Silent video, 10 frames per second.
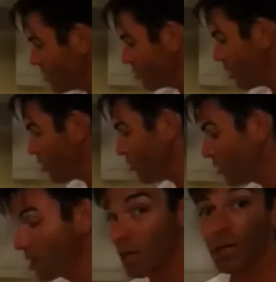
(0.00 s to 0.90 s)

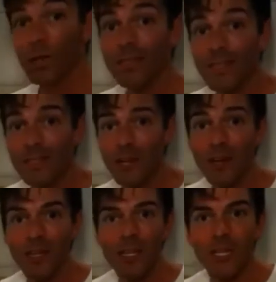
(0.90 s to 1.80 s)
So, let's get
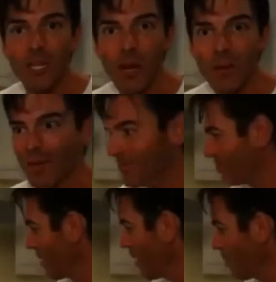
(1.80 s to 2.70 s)
started, shall we?
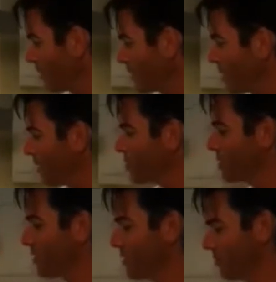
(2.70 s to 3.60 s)
I'm going to take
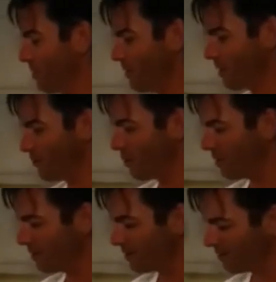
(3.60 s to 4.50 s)
just a little bit of olive
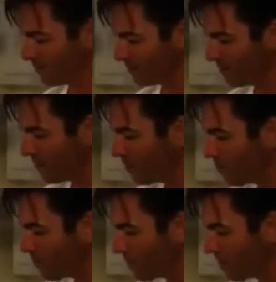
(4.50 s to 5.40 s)
oil,
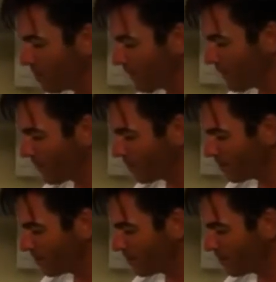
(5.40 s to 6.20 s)
put it in the pan.